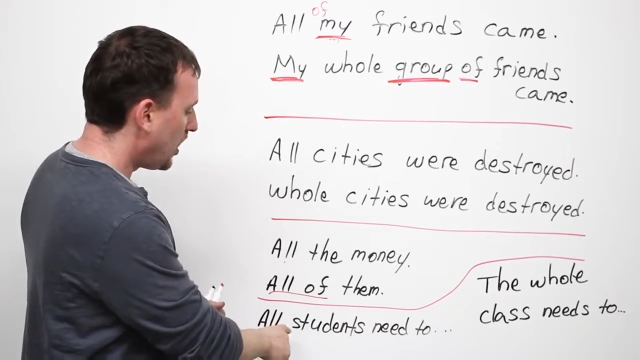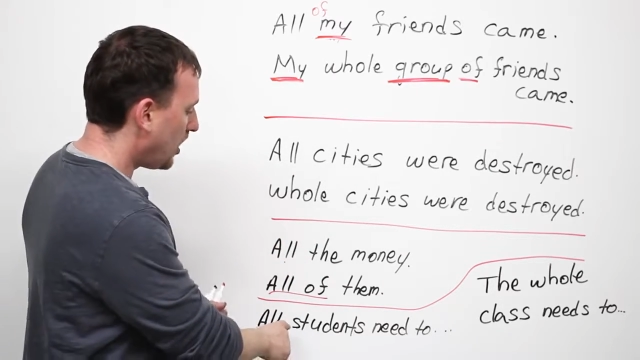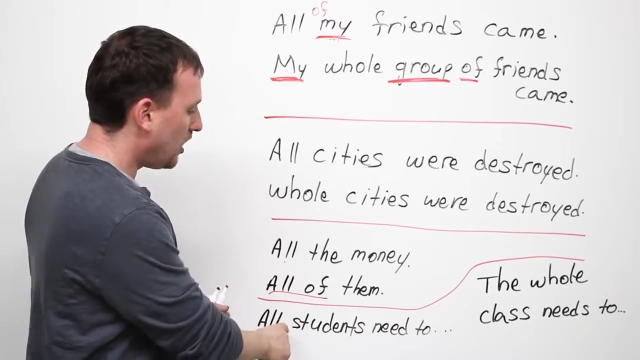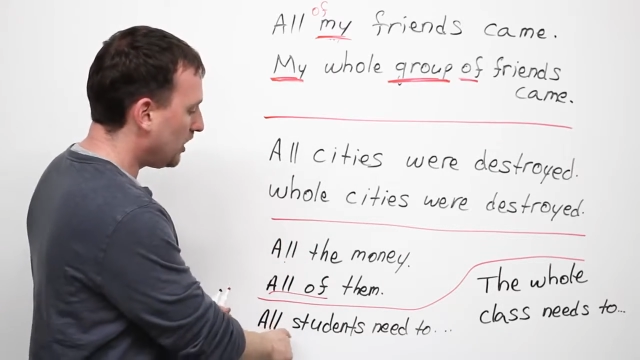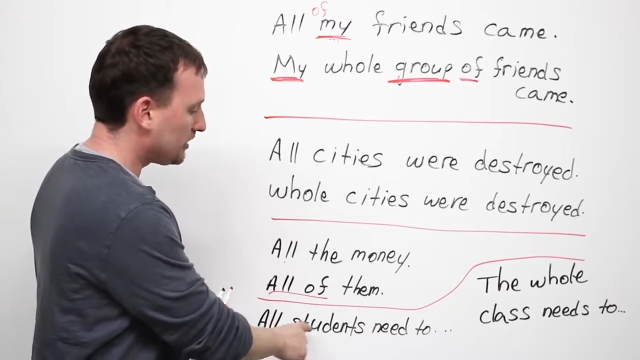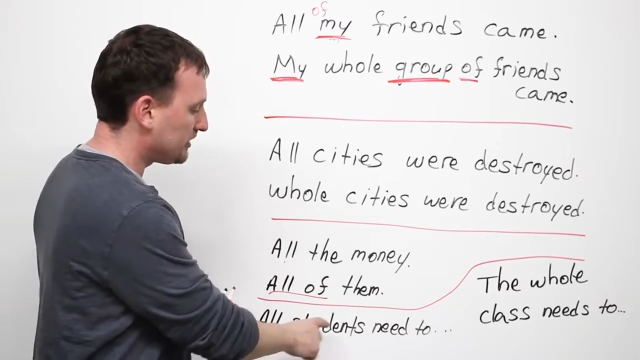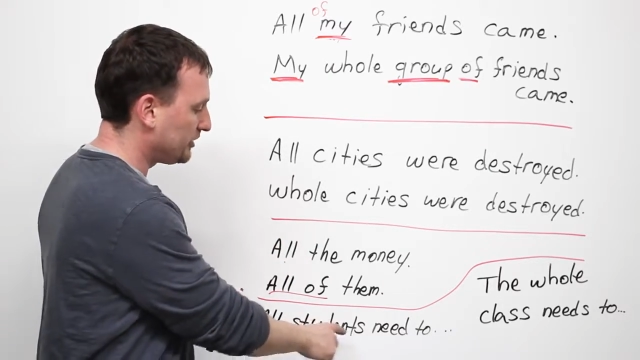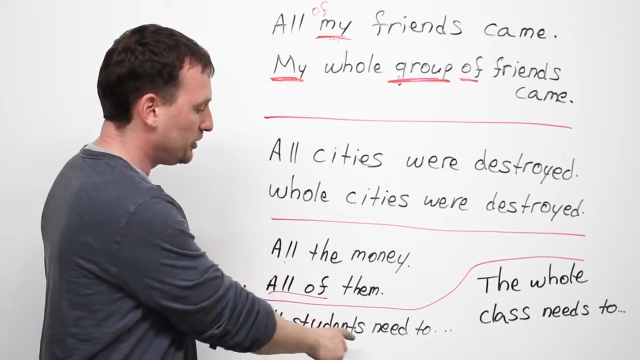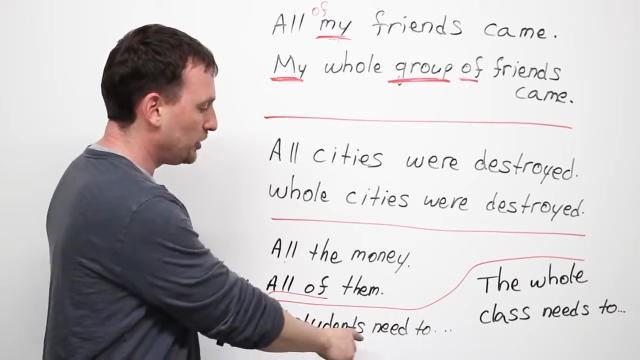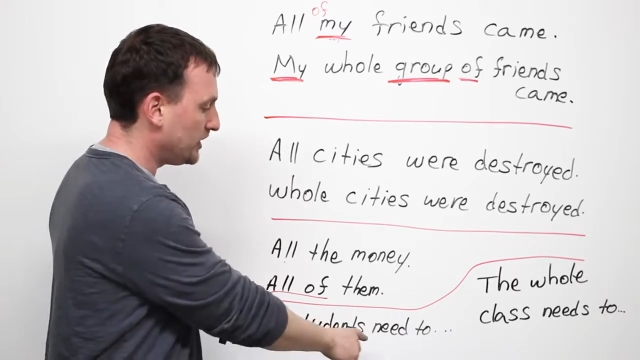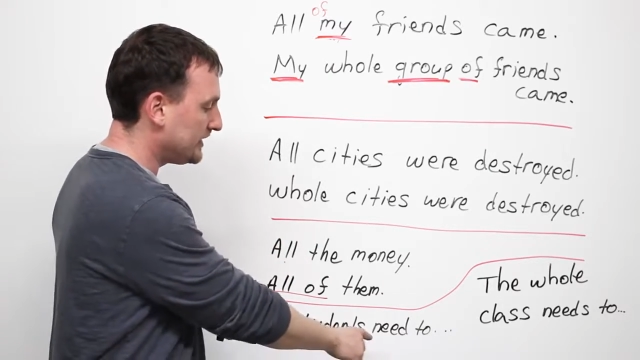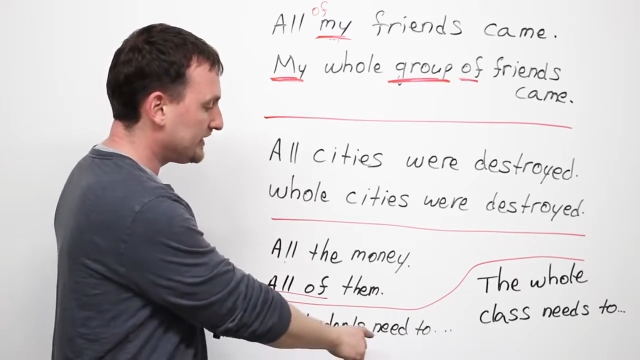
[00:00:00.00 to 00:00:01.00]
All
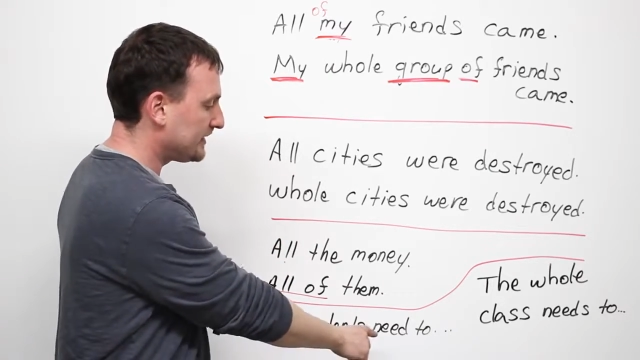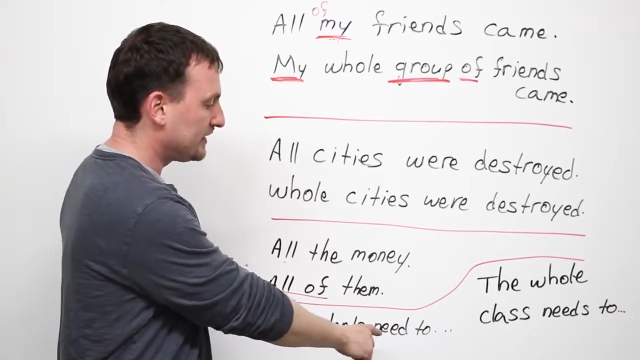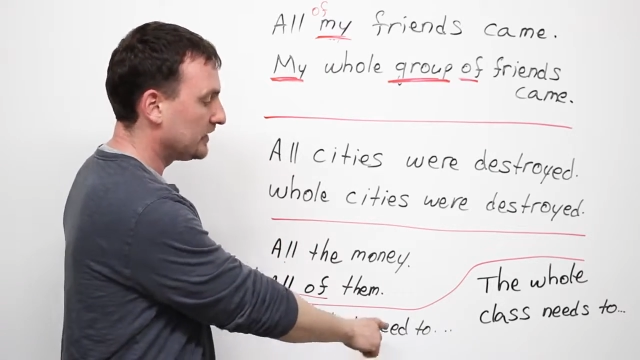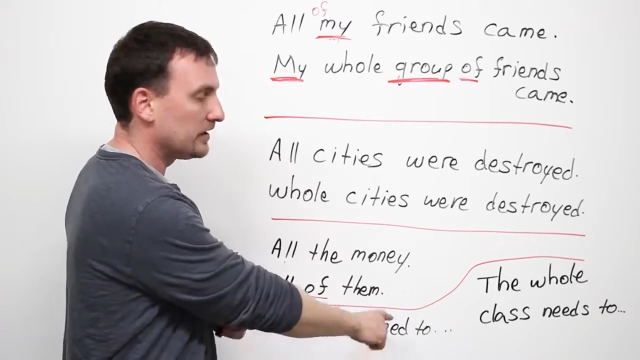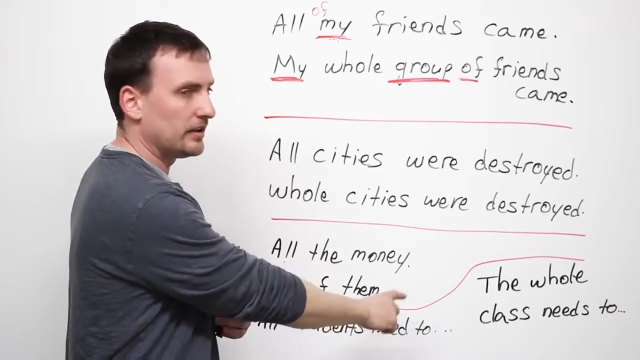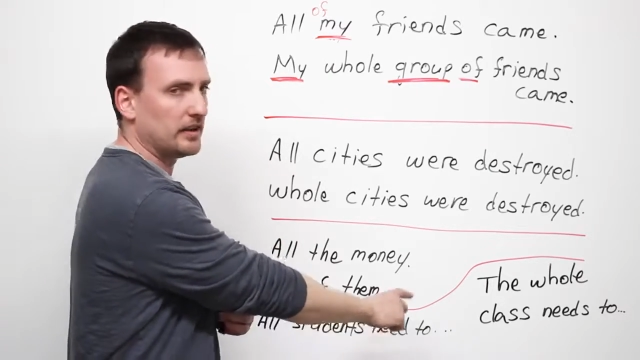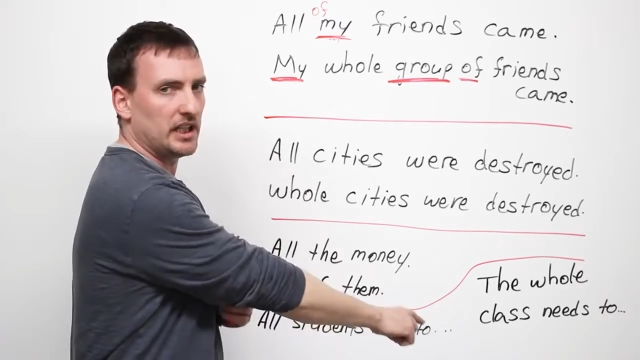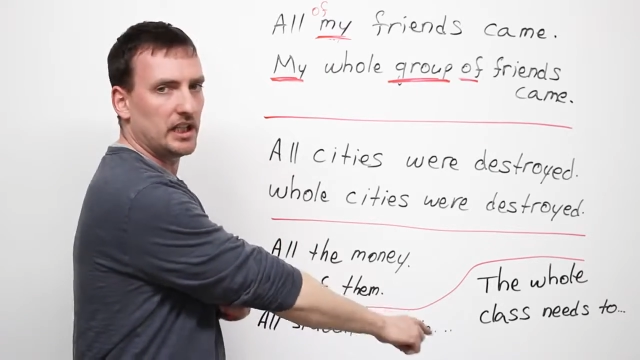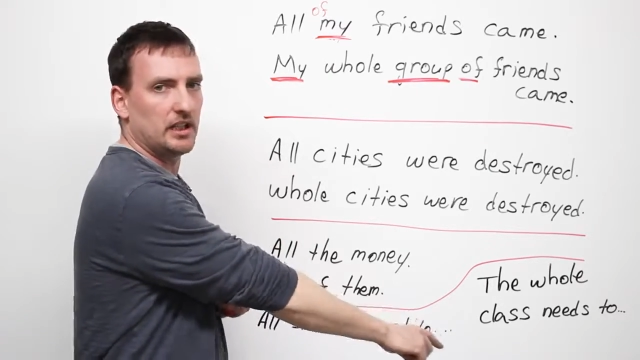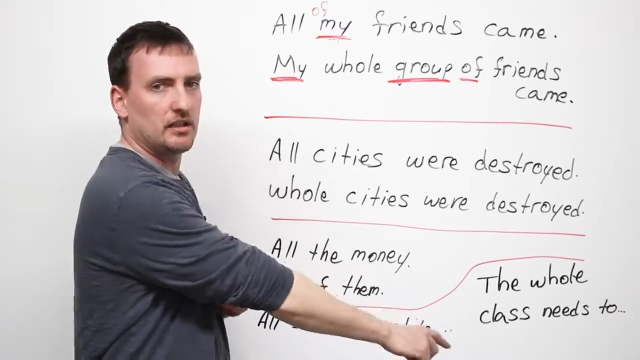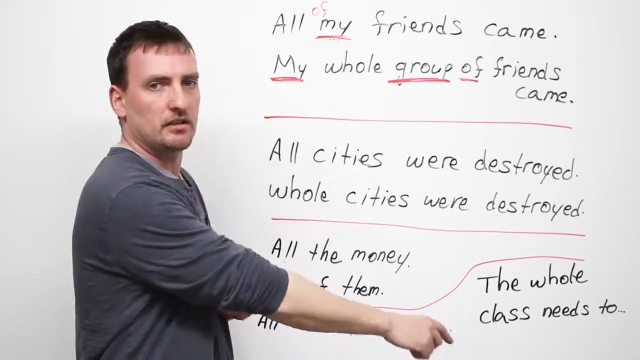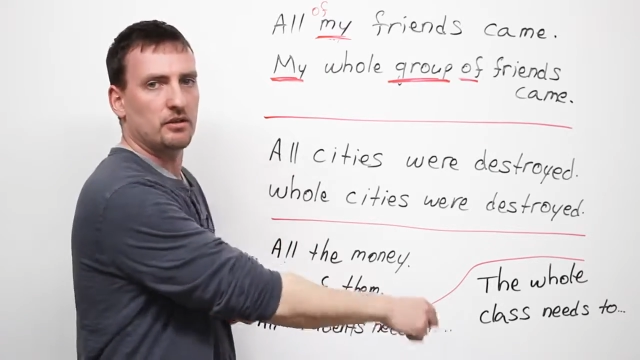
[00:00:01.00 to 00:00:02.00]
students
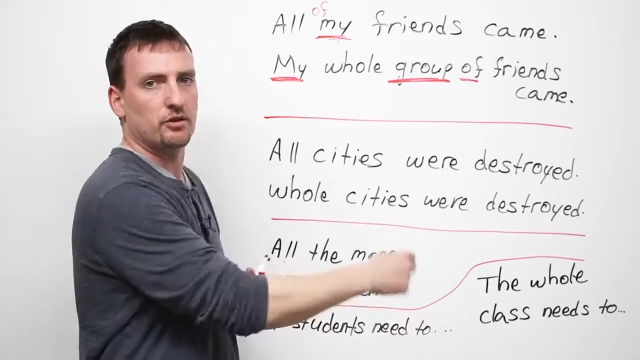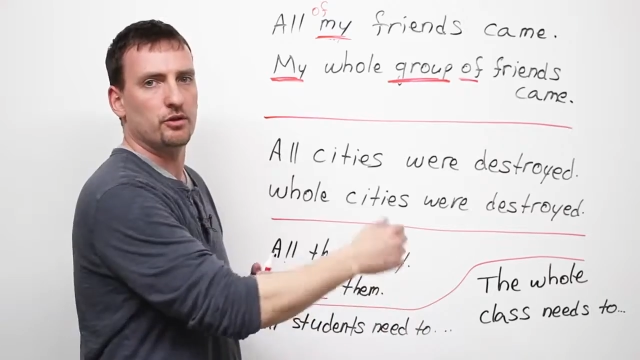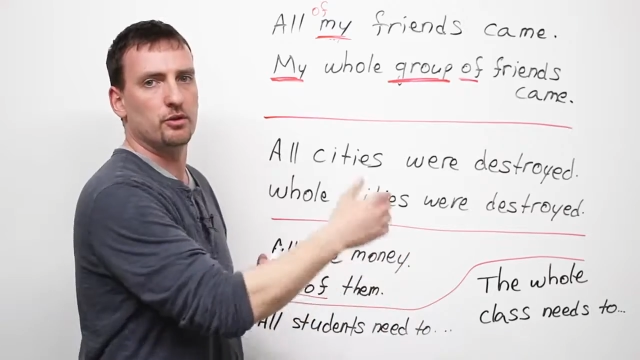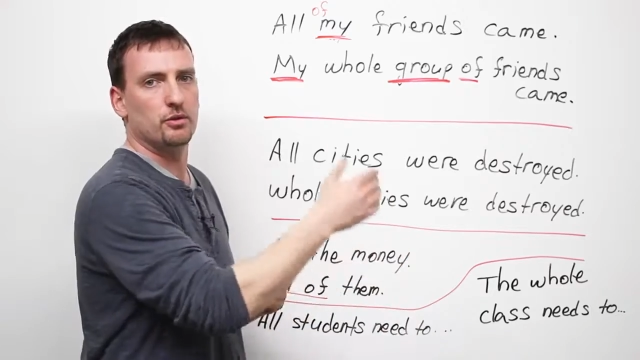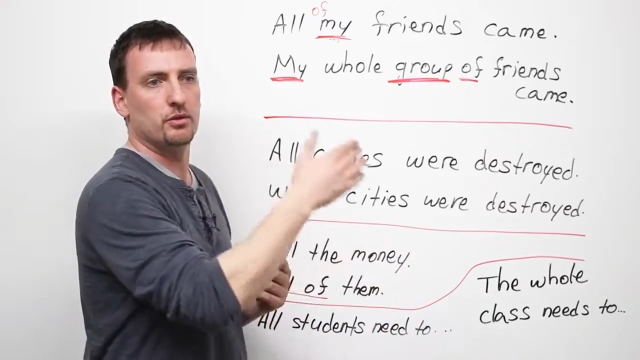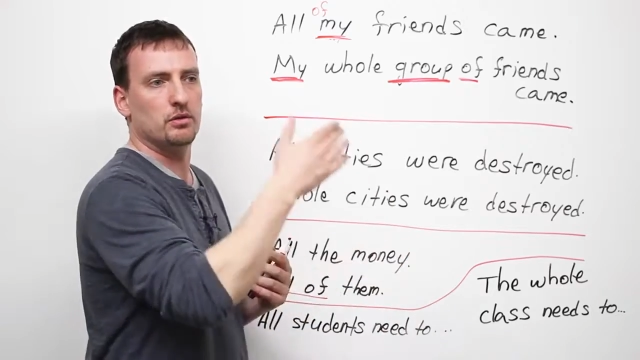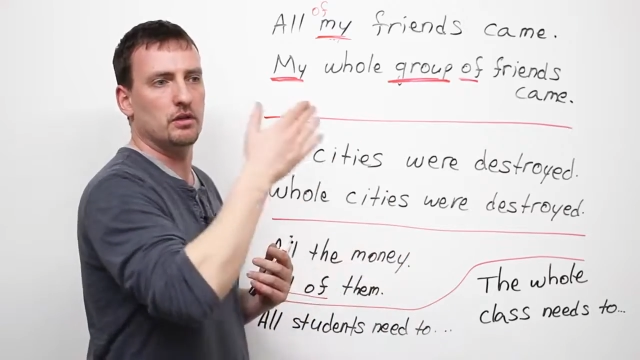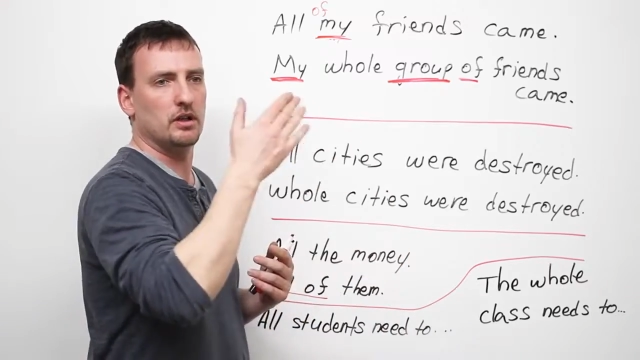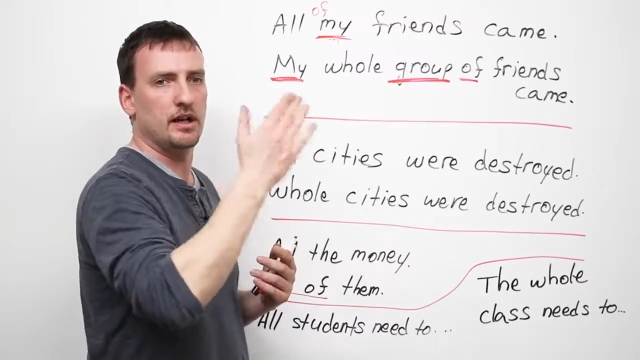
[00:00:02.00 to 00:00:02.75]
need to